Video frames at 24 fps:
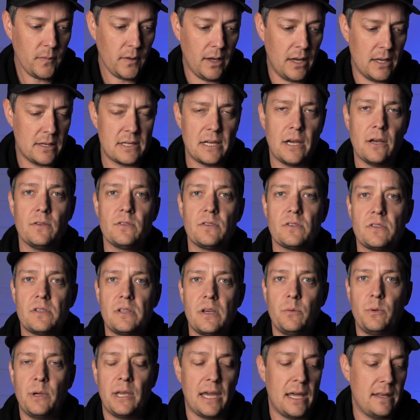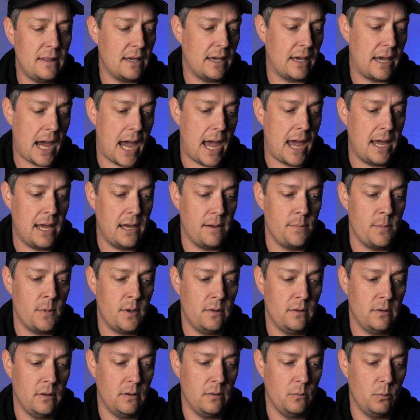it tells us that we get the game,
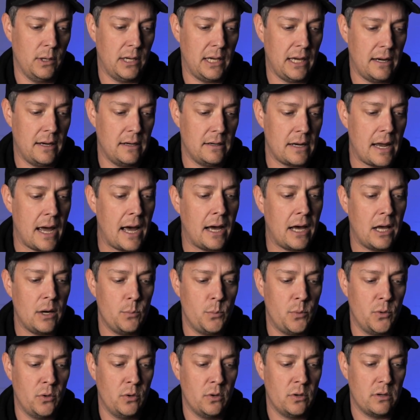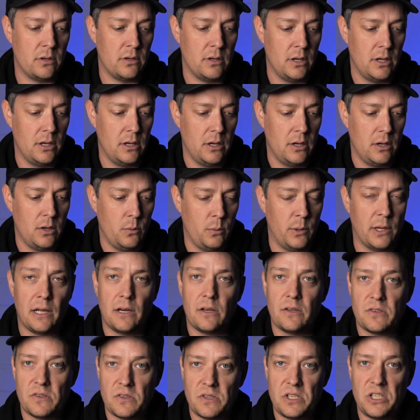we get an art book, we
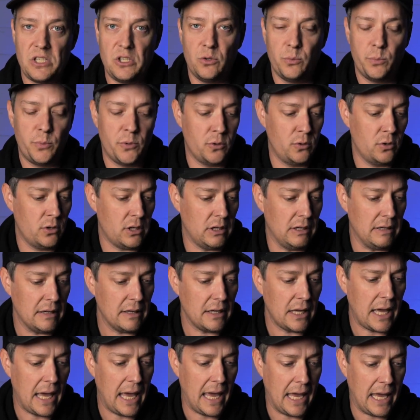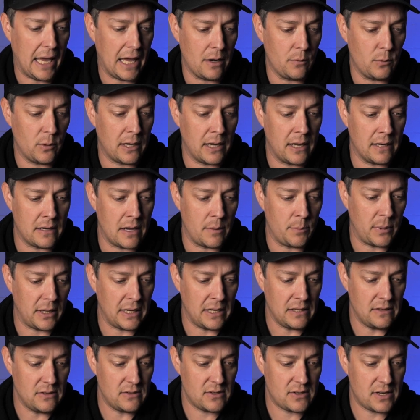get a steel book, and we get a
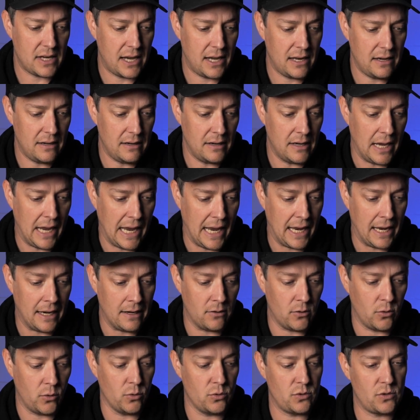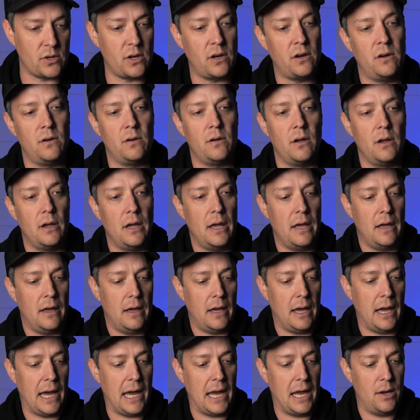pin set and also
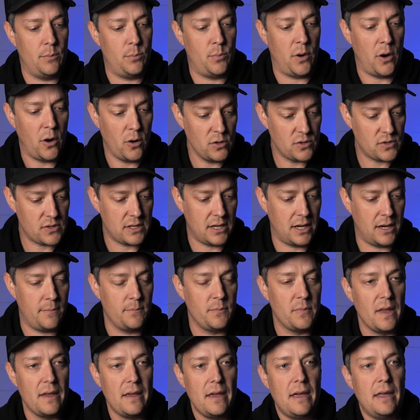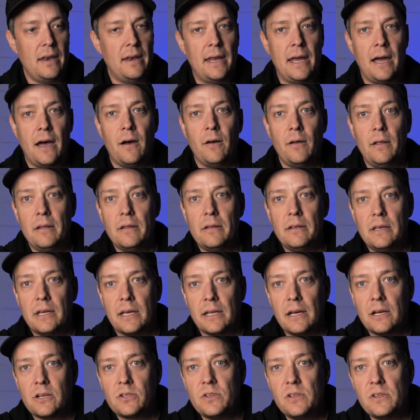a poster. Now you
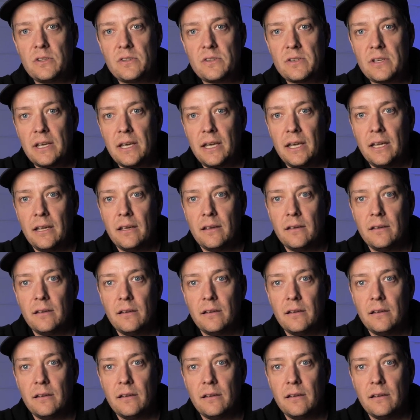can actually see